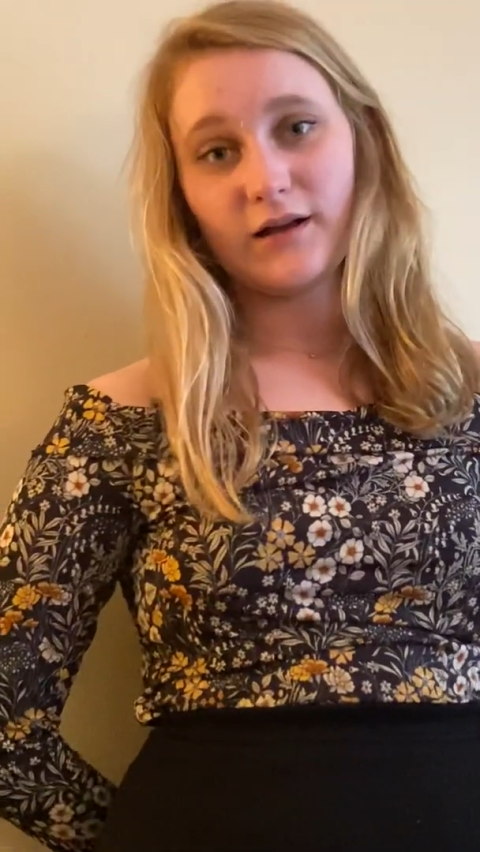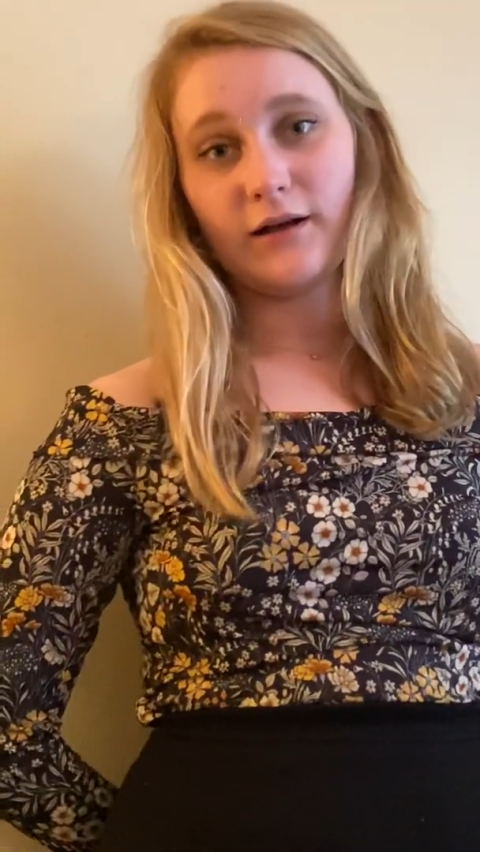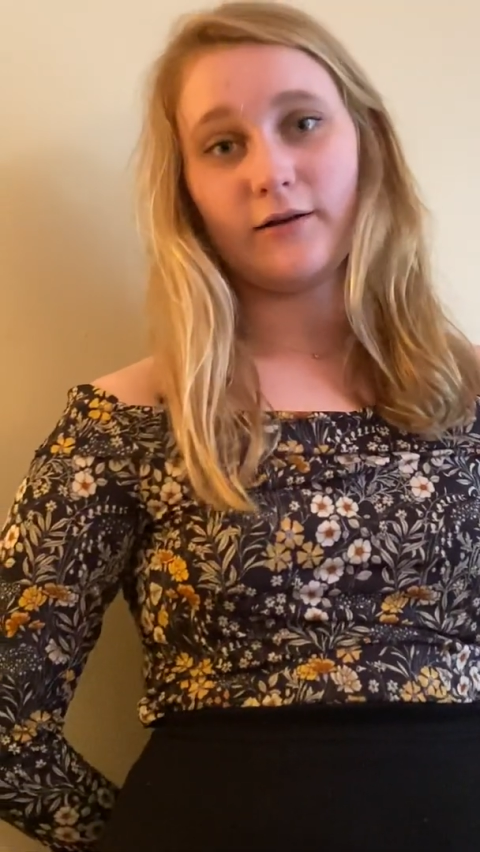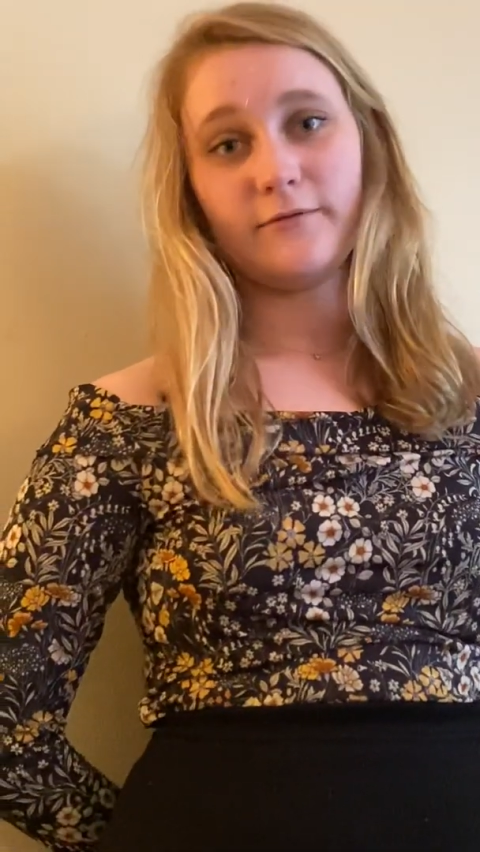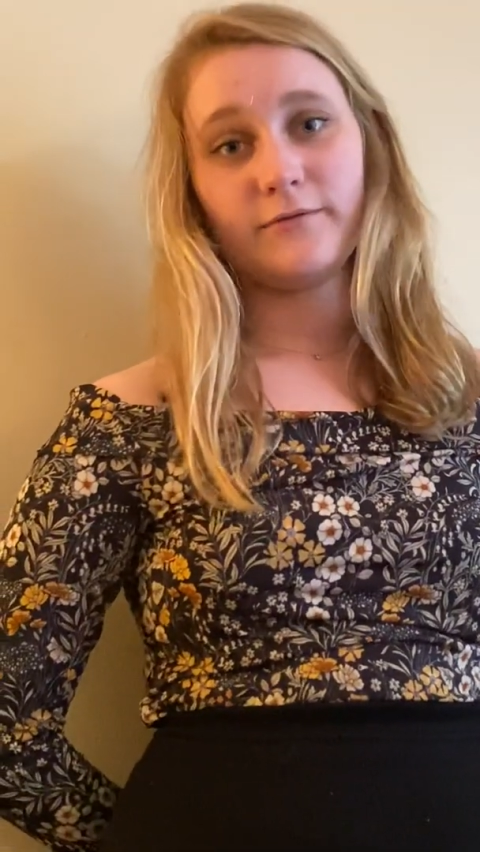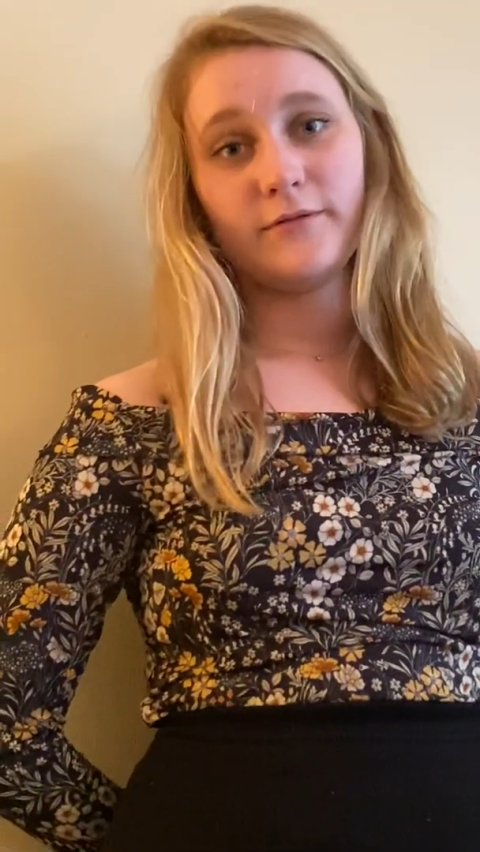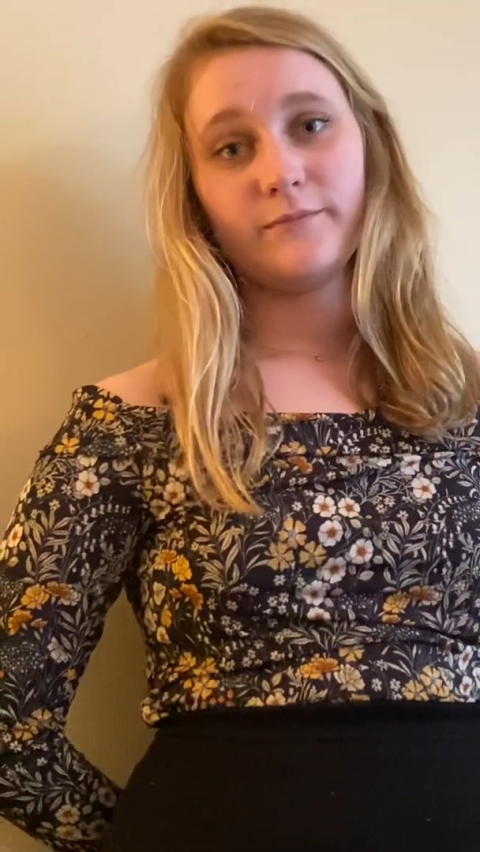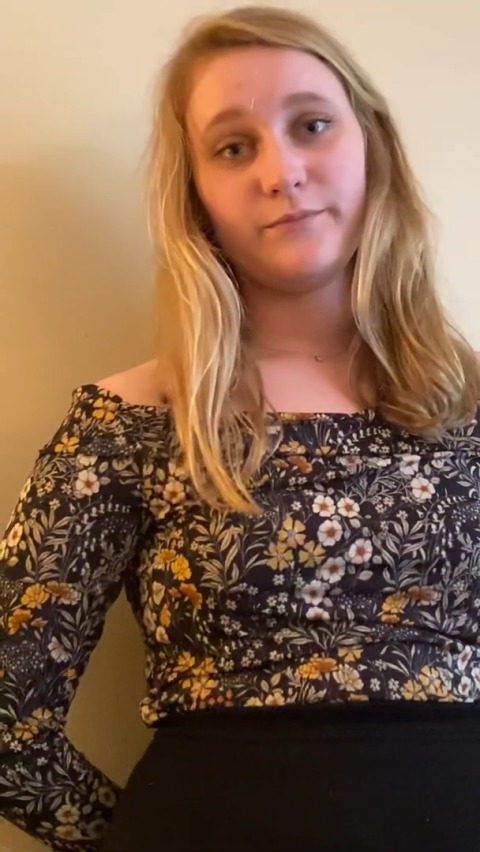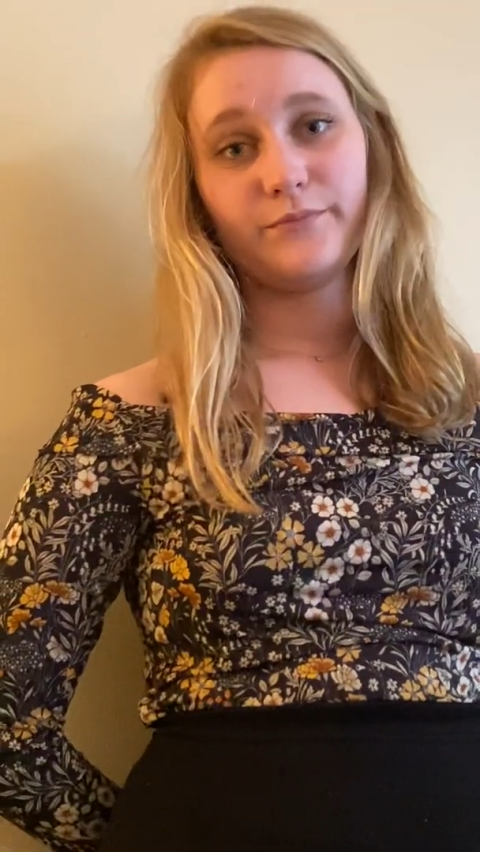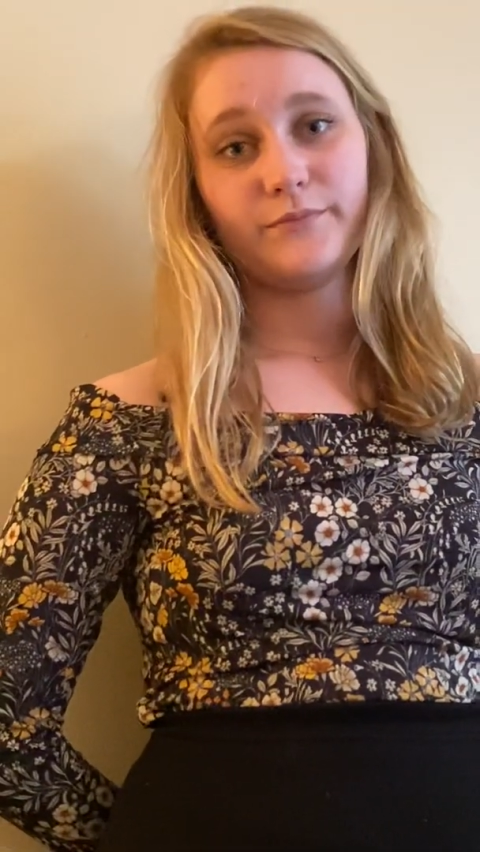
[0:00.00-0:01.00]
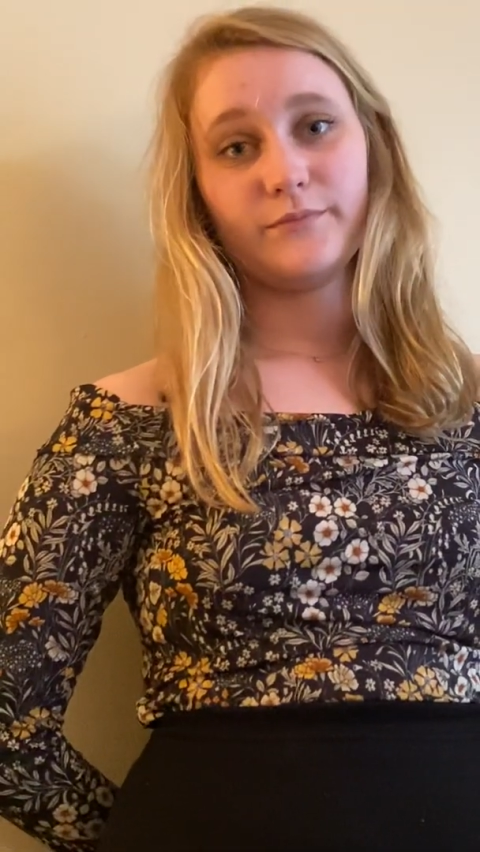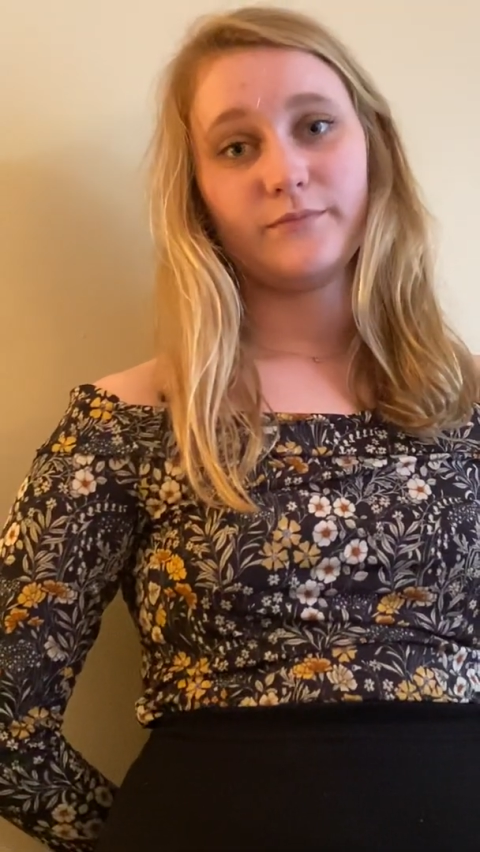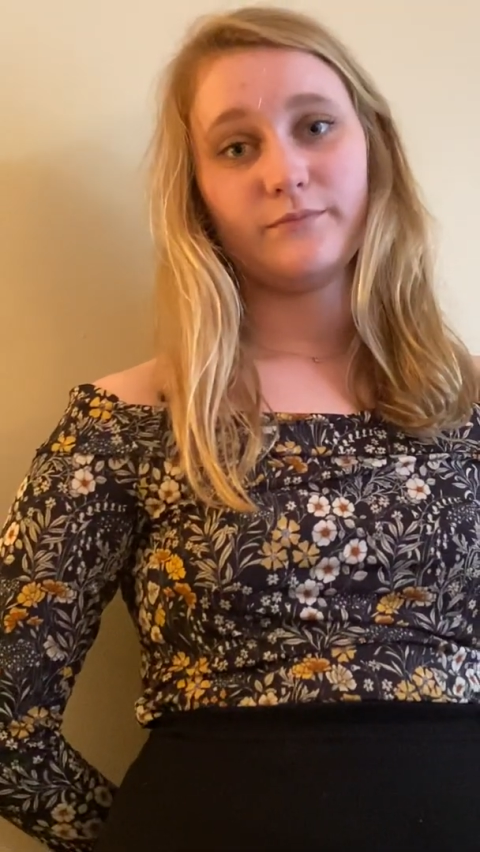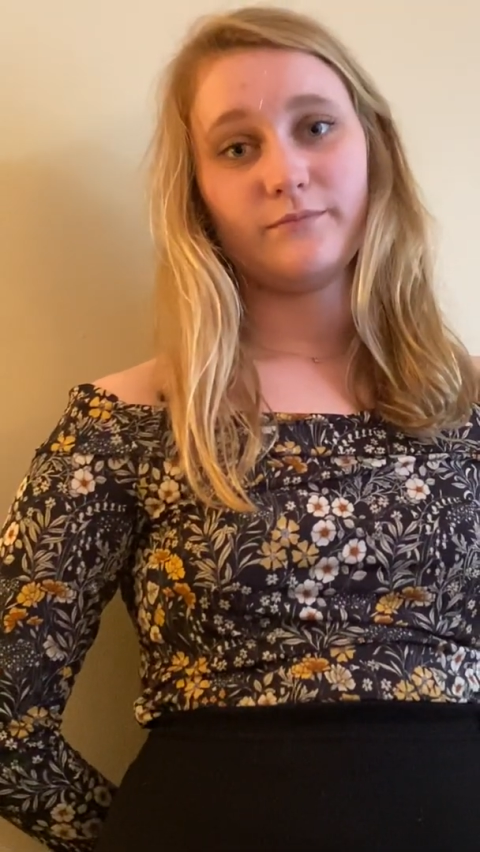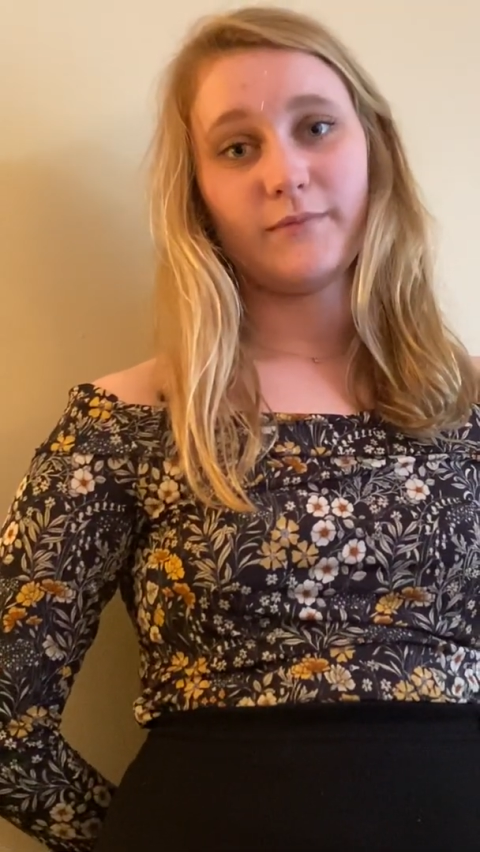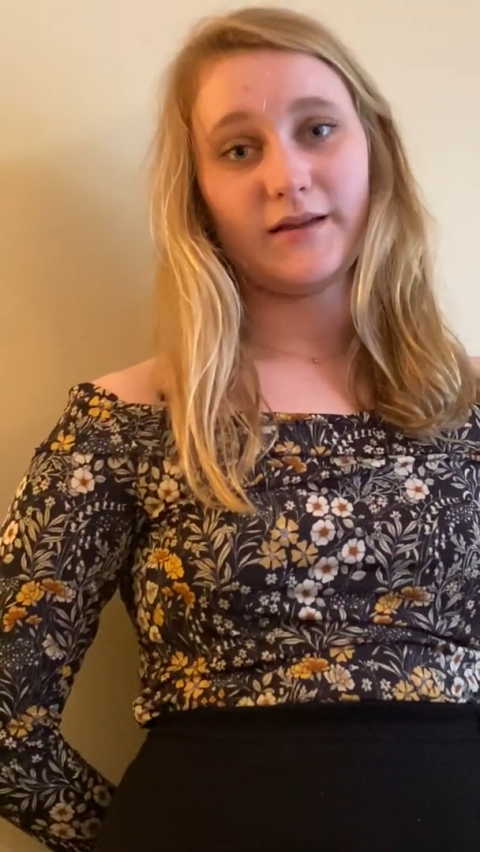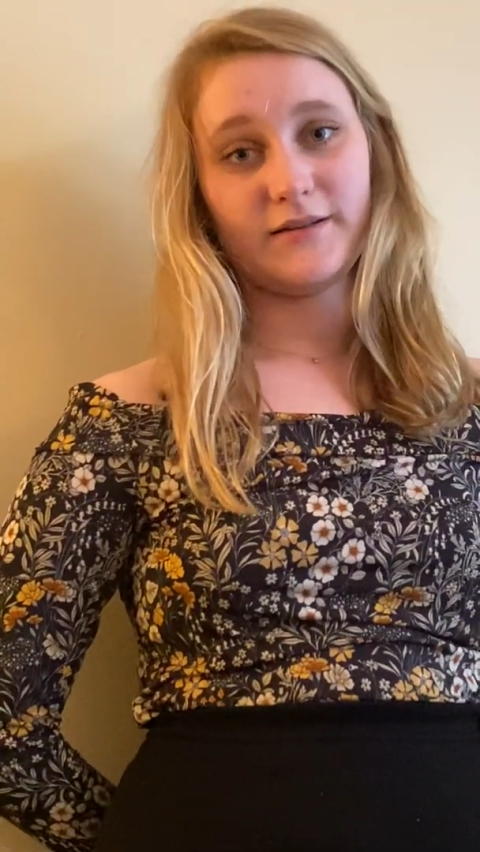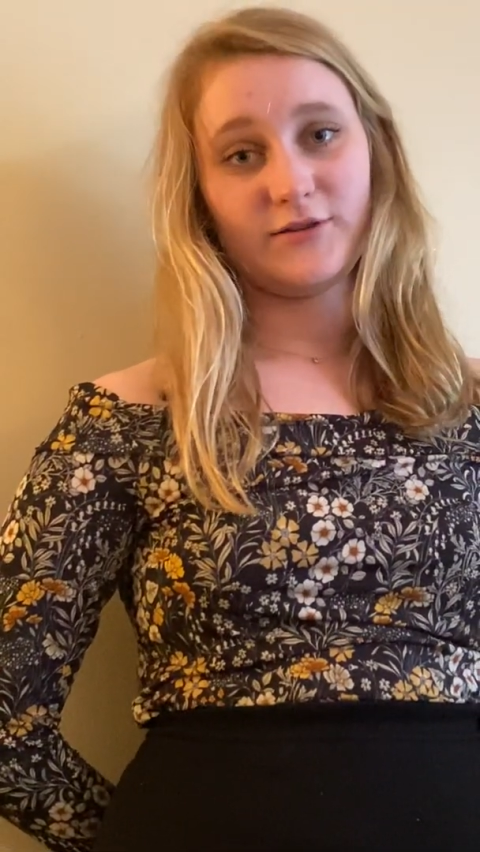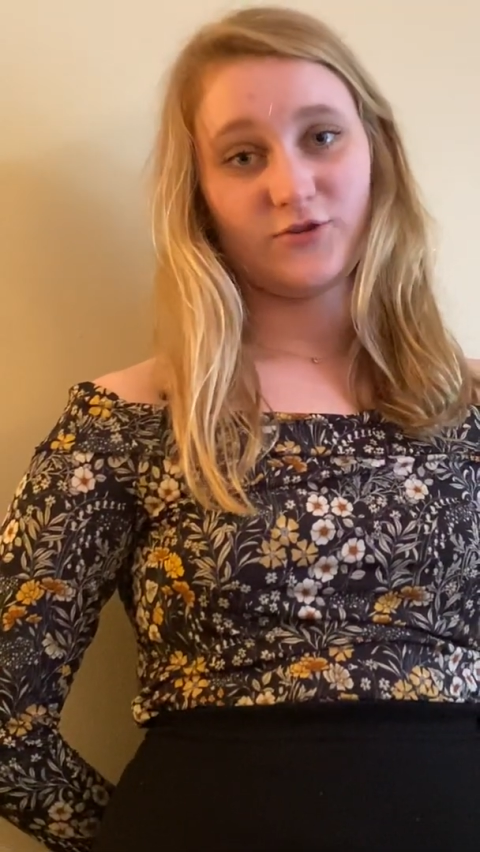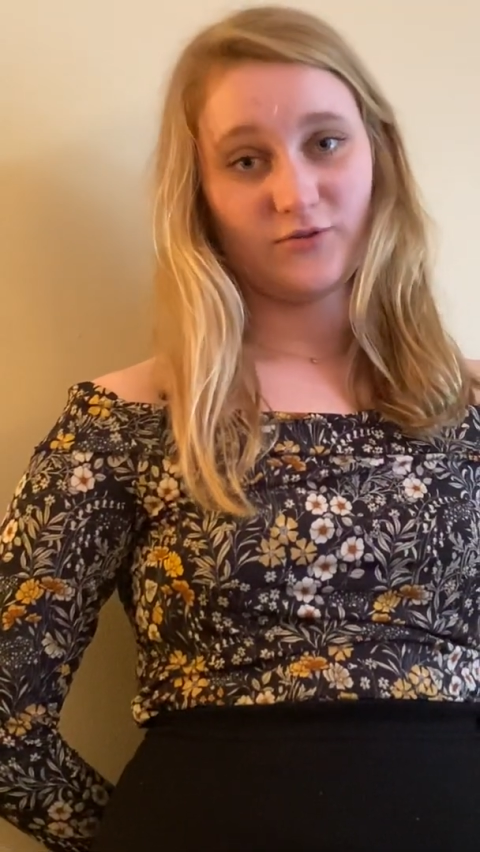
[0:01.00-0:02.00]
of
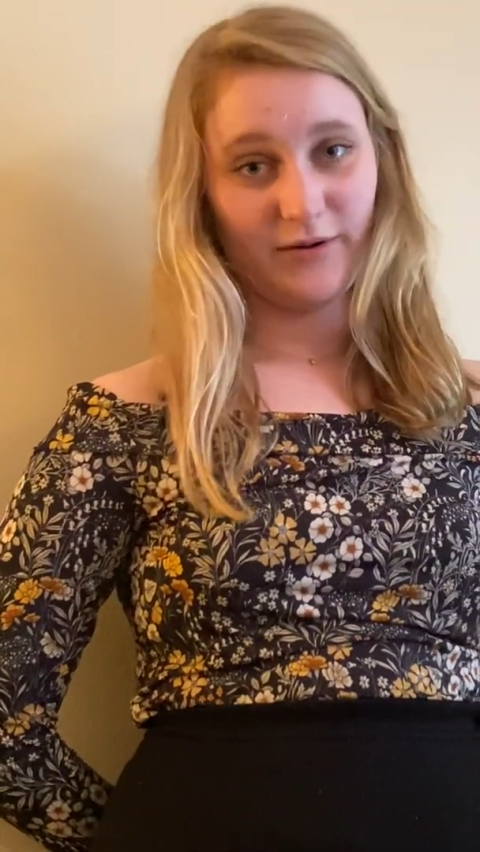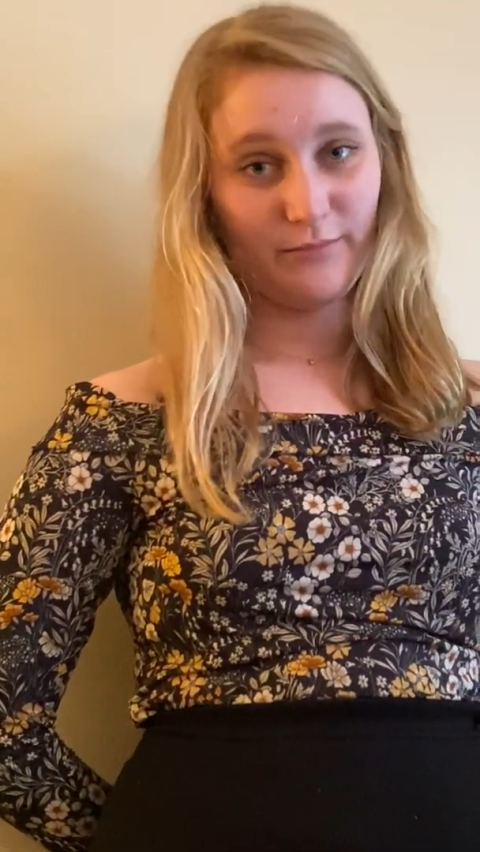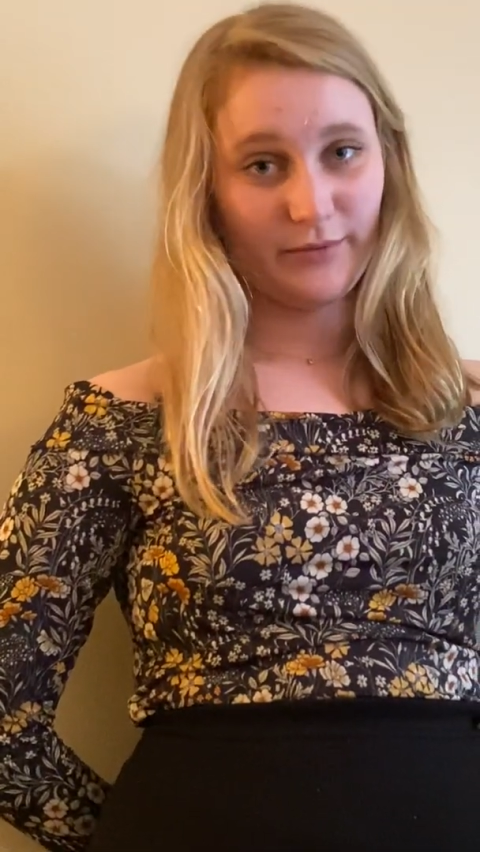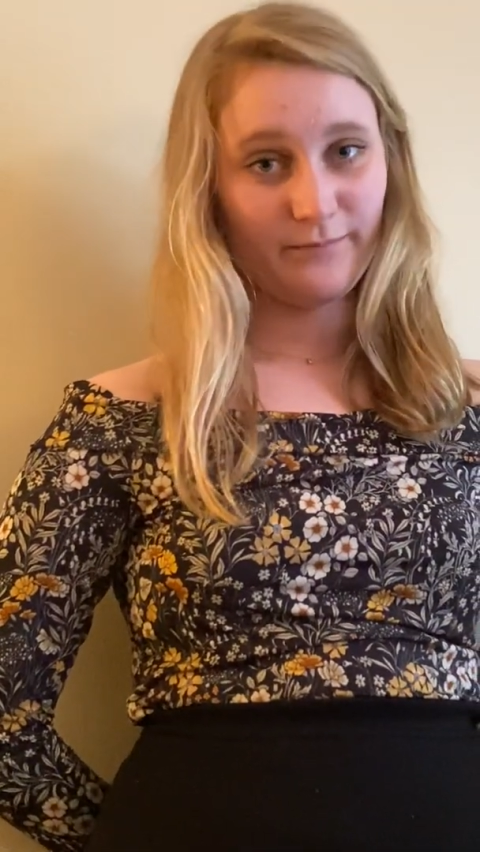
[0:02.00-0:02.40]
mantis shrimp,